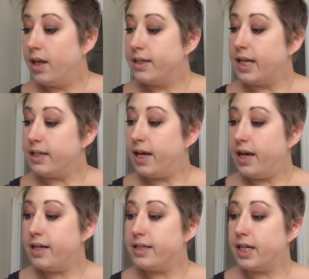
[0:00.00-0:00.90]

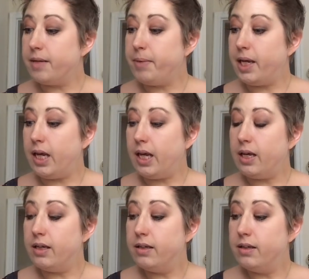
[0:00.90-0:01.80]
Sunday is going to
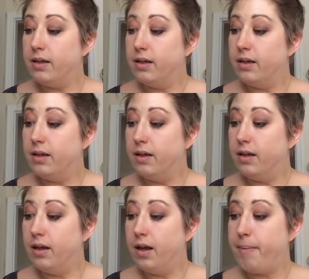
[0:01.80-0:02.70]
be
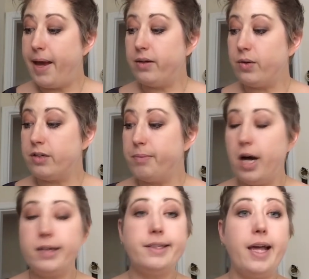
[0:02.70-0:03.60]
Pandora's
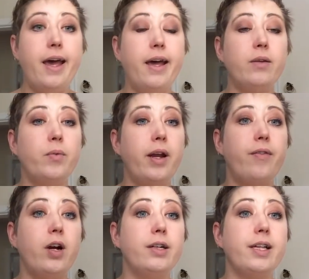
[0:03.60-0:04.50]
Box and
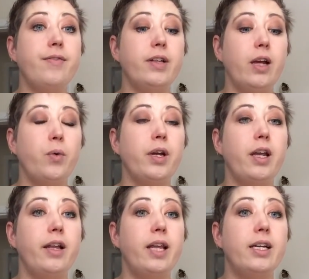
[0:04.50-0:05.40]
whatever else I feel like
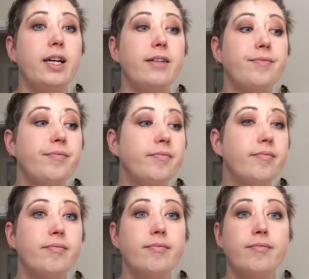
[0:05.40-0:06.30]
working on that day.
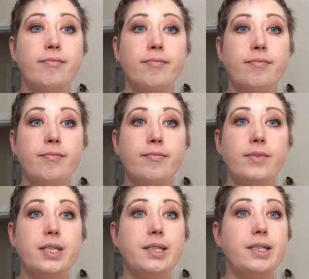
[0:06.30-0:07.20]

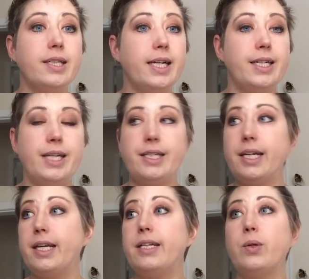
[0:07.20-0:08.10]
Because, like I say,
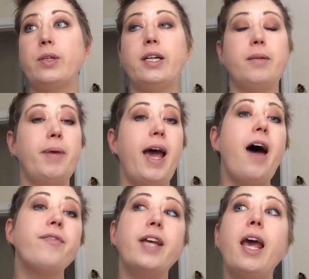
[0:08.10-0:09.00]
Sunday is only going to be a
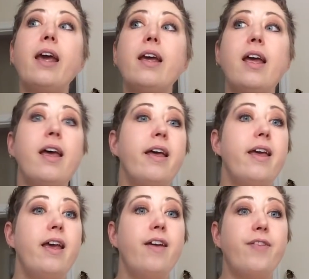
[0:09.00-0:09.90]
half day.
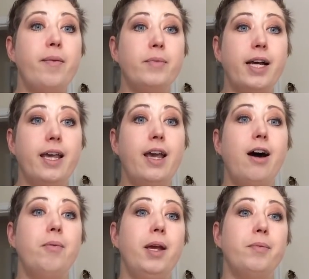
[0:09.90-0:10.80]
If I'm lucky,
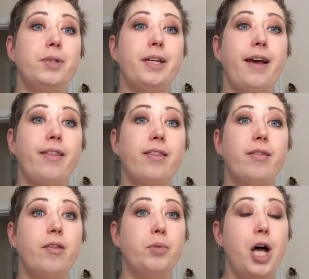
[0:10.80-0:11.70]
I'll be able to get
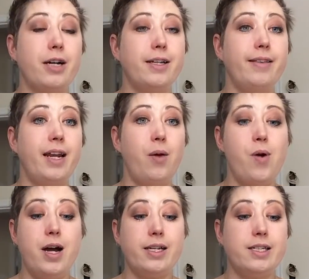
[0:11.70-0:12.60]
the block done that I
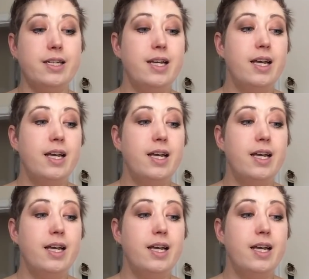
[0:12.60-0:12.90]
want.